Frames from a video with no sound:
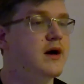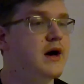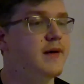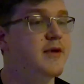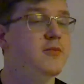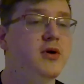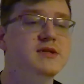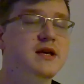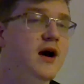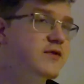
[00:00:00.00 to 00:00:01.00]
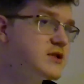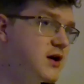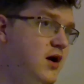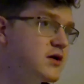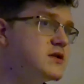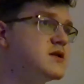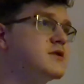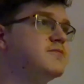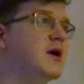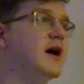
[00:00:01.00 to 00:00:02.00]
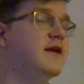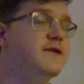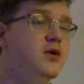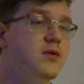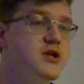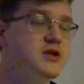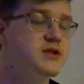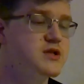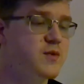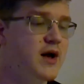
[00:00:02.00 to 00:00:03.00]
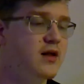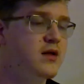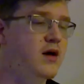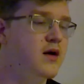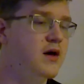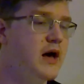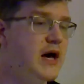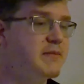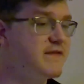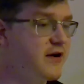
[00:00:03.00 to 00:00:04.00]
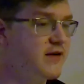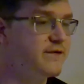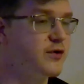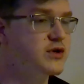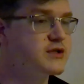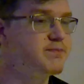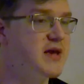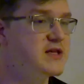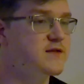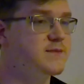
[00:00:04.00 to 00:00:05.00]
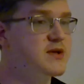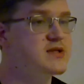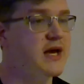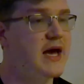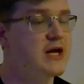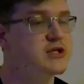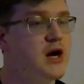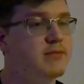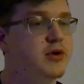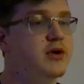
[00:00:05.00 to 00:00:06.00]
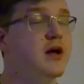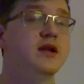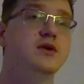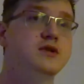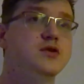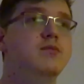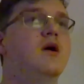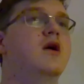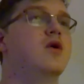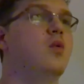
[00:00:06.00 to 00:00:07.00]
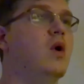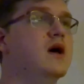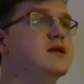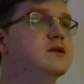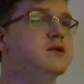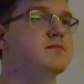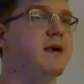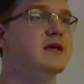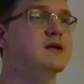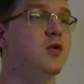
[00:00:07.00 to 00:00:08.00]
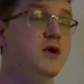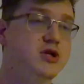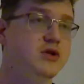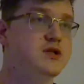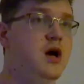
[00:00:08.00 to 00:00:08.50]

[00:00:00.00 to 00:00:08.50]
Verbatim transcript: um, they were mostly cover songs, but a few originals as well. Uh, my very first piece of music I actually uploaded on YouTube was my original